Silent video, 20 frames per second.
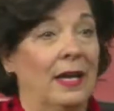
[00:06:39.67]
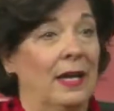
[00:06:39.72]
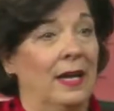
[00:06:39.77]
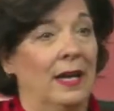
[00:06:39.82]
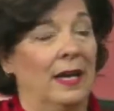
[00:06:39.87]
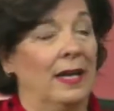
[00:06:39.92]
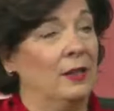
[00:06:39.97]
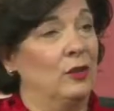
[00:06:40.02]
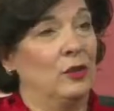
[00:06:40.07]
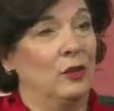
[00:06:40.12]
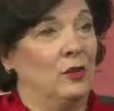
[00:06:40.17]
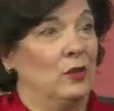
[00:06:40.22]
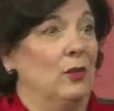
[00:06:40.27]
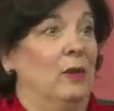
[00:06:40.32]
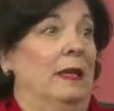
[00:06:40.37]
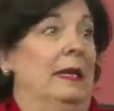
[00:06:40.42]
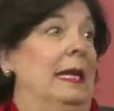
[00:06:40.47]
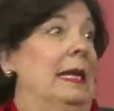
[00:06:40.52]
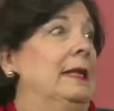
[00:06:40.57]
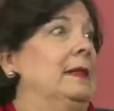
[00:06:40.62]
it just sort
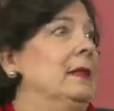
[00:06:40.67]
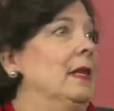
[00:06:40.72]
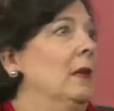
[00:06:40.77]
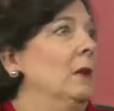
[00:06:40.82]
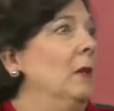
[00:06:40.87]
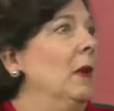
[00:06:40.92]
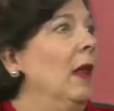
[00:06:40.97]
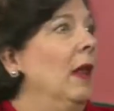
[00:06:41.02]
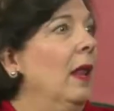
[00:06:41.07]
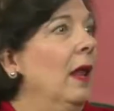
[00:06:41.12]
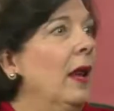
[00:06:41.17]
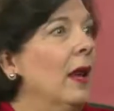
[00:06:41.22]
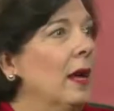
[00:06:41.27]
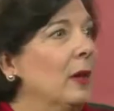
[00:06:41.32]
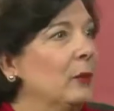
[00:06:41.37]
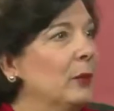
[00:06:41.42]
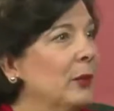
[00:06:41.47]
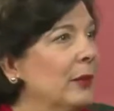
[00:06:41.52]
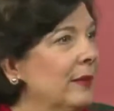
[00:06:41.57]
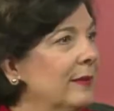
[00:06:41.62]
of landed in my
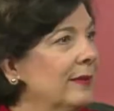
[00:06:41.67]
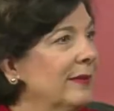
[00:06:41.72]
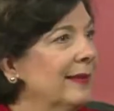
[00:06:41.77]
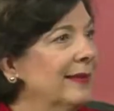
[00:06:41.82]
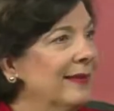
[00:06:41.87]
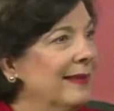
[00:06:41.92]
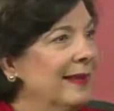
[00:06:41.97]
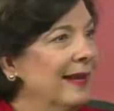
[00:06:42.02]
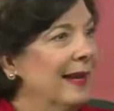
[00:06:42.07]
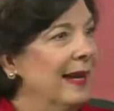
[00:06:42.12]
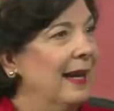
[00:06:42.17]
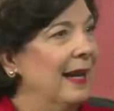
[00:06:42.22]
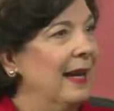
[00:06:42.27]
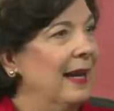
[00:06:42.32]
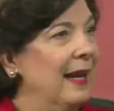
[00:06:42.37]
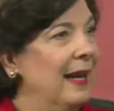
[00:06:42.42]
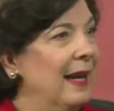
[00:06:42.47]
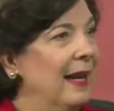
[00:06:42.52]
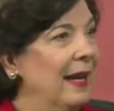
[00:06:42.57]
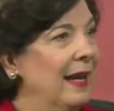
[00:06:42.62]
lap.
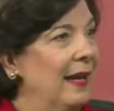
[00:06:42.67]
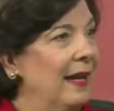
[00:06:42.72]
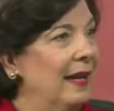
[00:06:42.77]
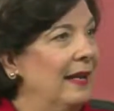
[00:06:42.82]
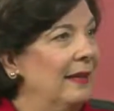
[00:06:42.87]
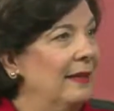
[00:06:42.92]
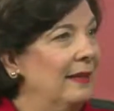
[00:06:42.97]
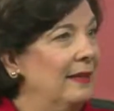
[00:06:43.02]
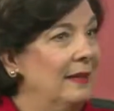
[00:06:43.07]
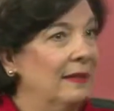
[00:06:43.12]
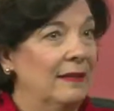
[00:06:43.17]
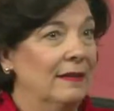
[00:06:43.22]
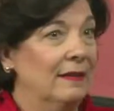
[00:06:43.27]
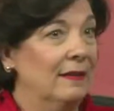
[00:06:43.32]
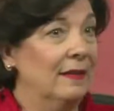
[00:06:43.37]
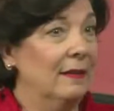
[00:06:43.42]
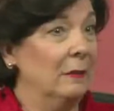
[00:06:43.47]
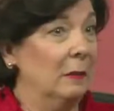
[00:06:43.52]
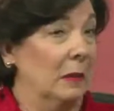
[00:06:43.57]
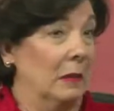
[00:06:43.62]
And
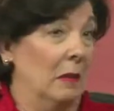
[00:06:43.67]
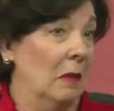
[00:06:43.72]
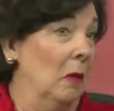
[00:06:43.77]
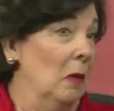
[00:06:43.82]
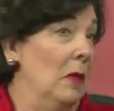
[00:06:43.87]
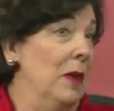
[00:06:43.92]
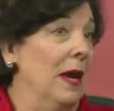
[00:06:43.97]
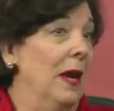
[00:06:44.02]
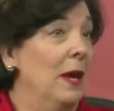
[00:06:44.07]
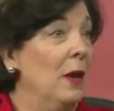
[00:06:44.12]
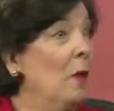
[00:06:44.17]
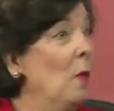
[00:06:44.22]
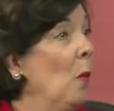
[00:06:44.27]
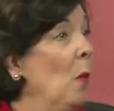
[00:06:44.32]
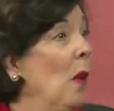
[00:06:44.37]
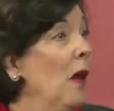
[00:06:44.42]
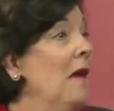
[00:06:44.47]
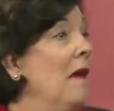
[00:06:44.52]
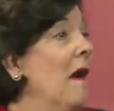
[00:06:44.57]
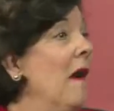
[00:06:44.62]
okay,
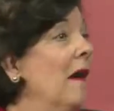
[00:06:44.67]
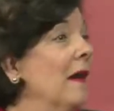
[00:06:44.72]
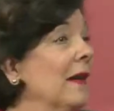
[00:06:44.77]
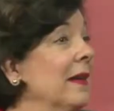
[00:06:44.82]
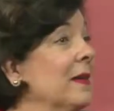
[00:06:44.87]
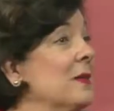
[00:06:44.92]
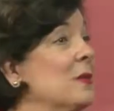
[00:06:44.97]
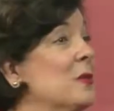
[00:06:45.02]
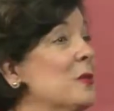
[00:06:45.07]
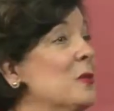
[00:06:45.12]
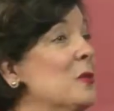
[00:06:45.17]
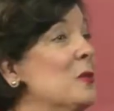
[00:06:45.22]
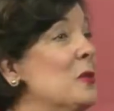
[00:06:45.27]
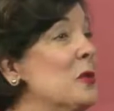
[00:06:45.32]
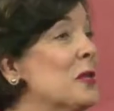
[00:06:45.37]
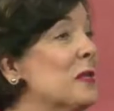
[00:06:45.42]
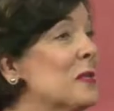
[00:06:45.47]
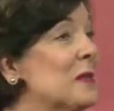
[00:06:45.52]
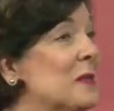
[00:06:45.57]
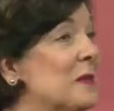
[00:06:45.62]
why not? Let's do
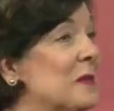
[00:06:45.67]
this.